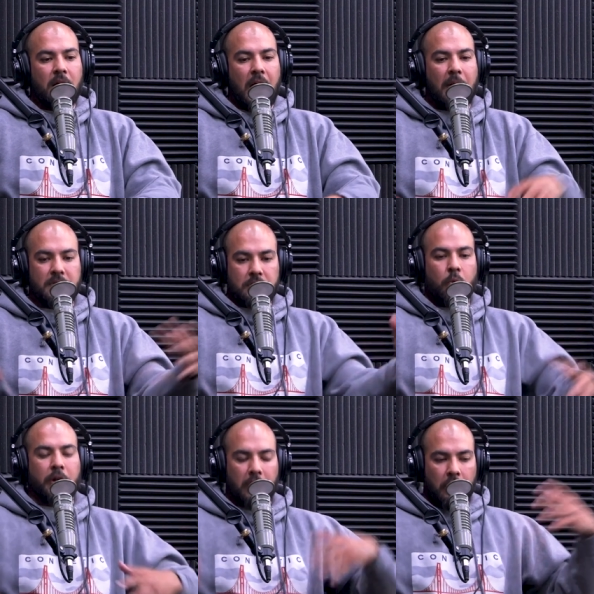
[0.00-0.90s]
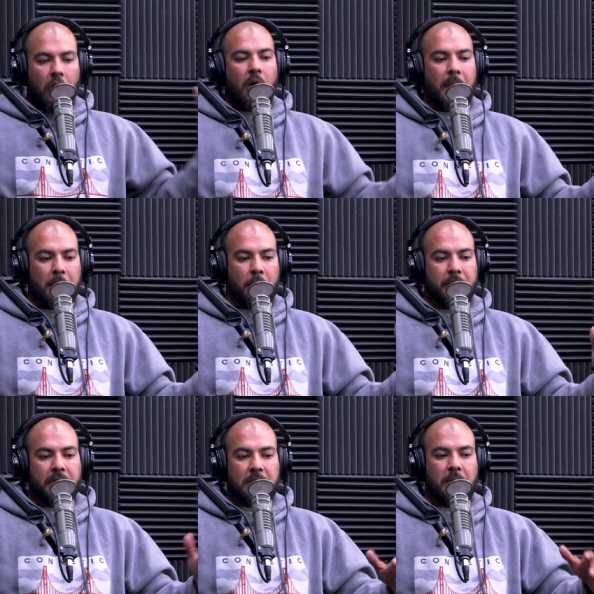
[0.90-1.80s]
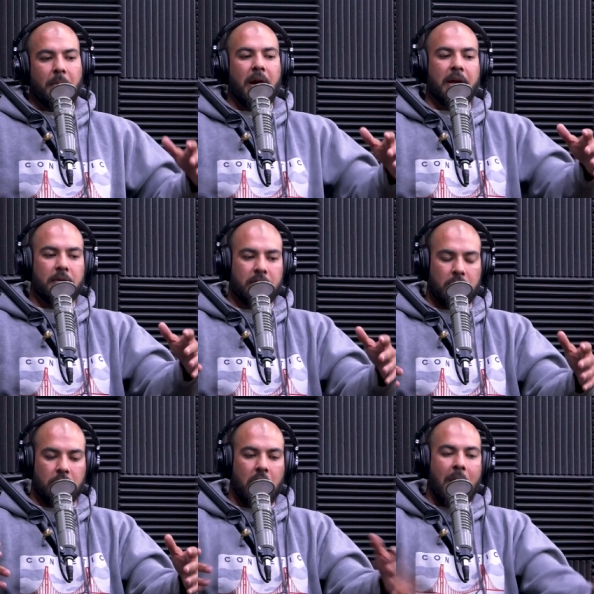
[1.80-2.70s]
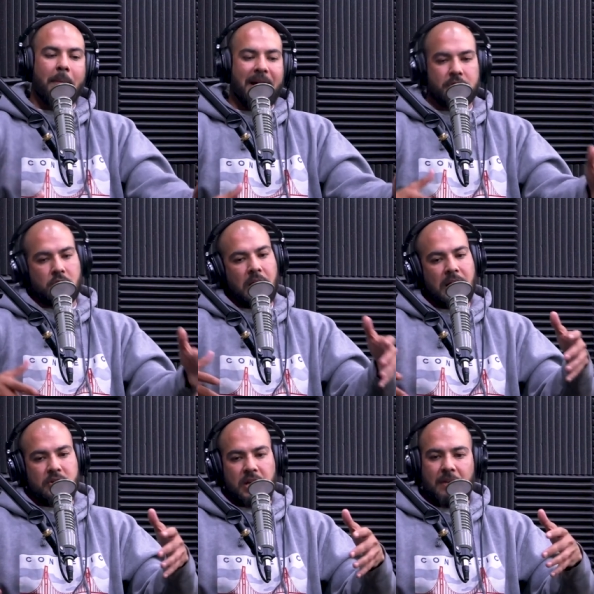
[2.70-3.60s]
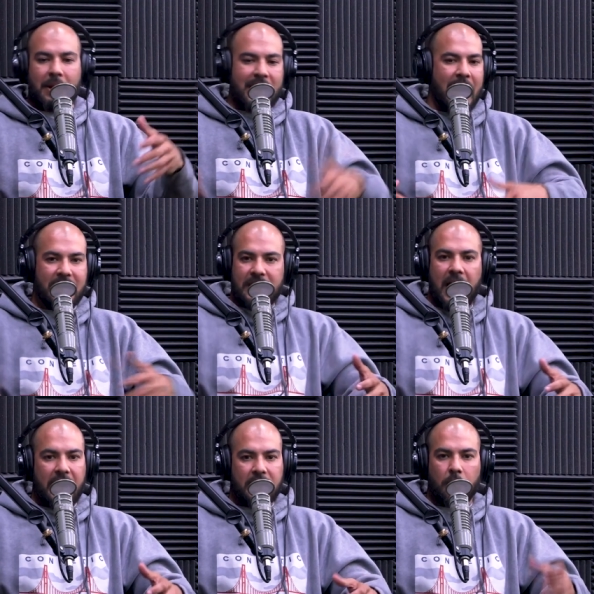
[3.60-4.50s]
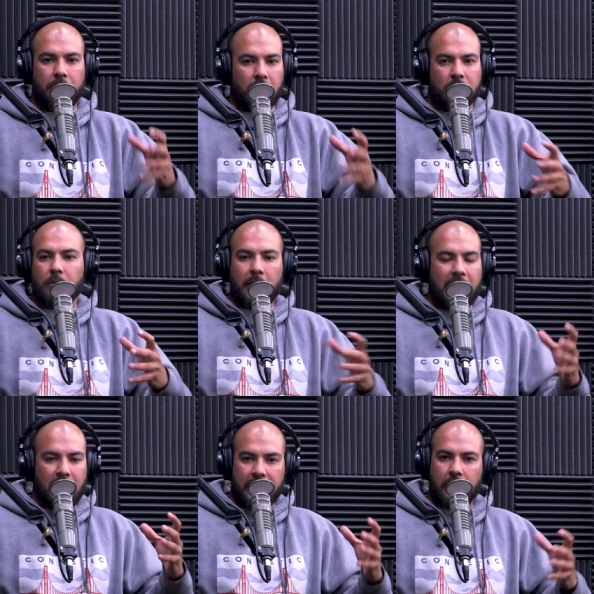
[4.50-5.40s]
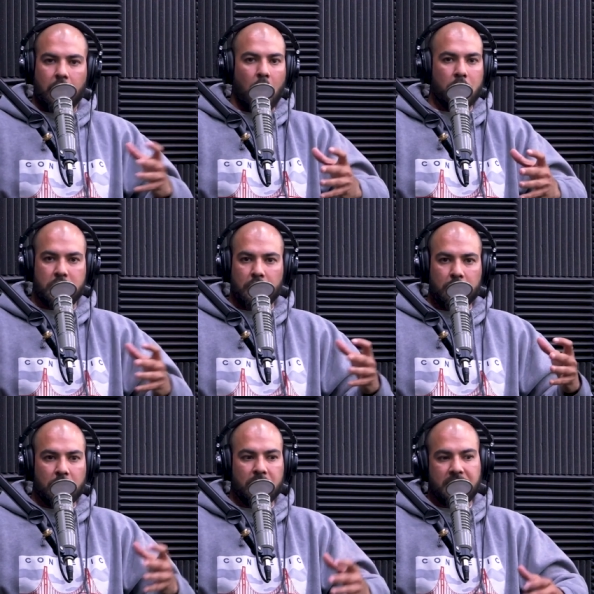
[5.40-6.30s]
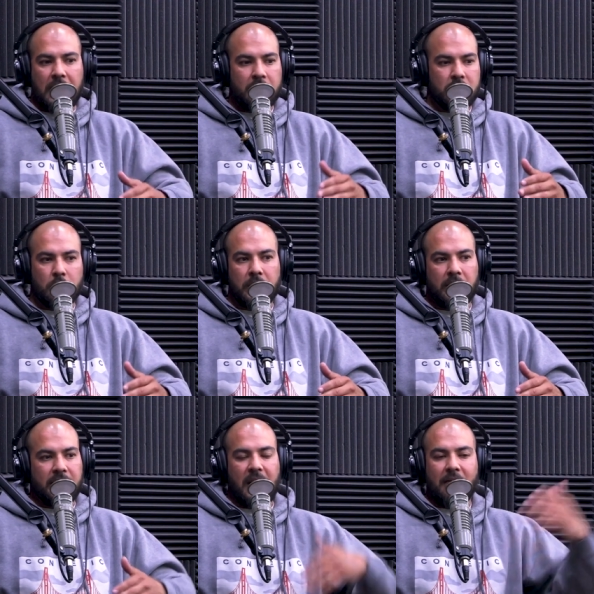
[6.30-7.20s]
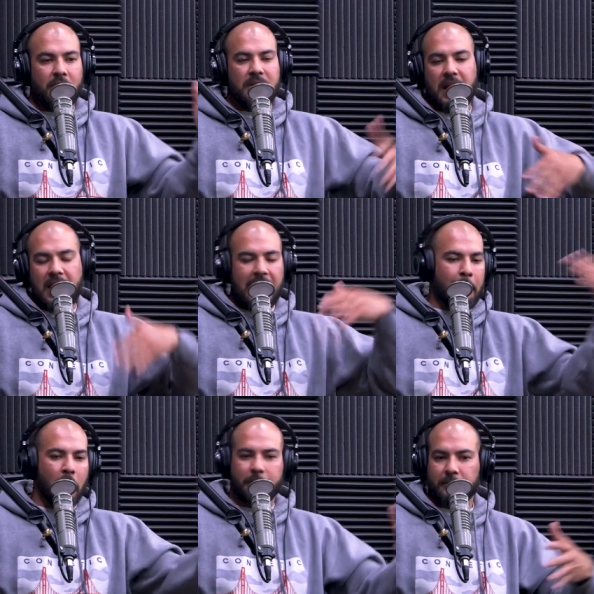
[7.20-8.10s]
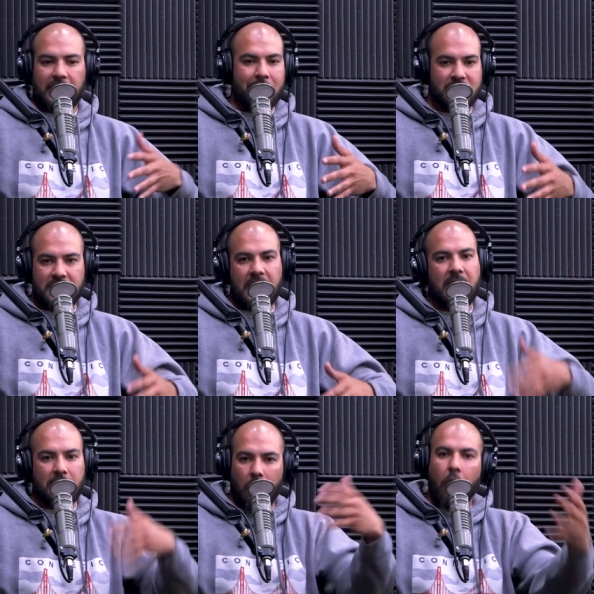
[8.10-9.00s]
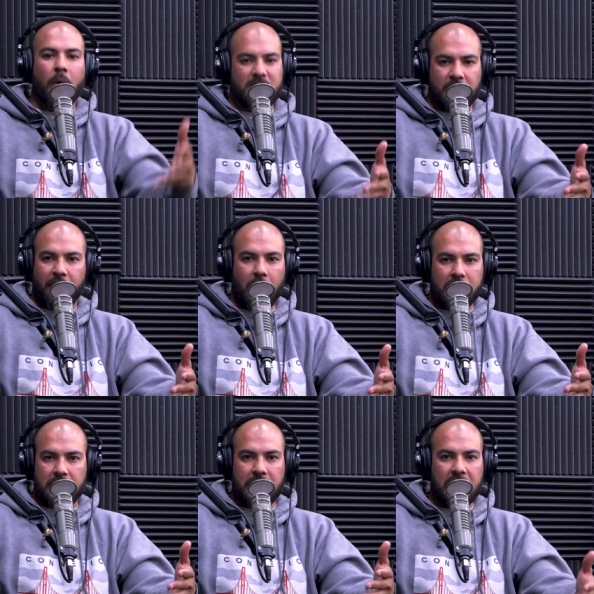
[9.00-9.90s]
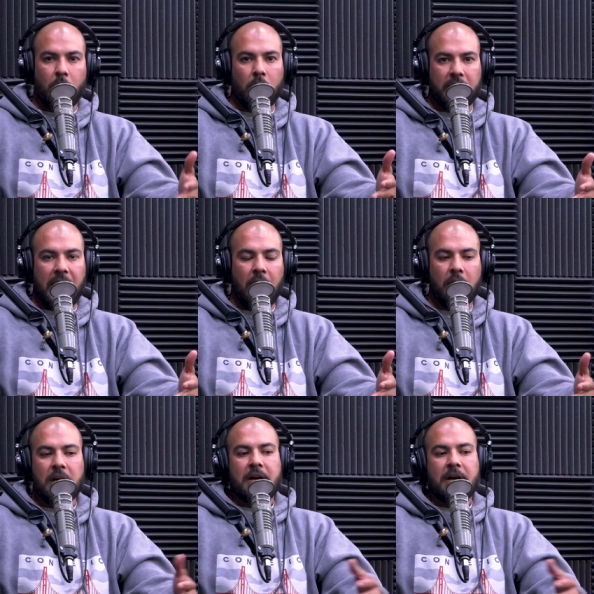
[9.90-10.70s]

I was working on all my mobility, but my, you know, combat stretch and my 90-90 were, those were my like go-to moves that I was doing like every day, multiple times a day, and always before I did any workout.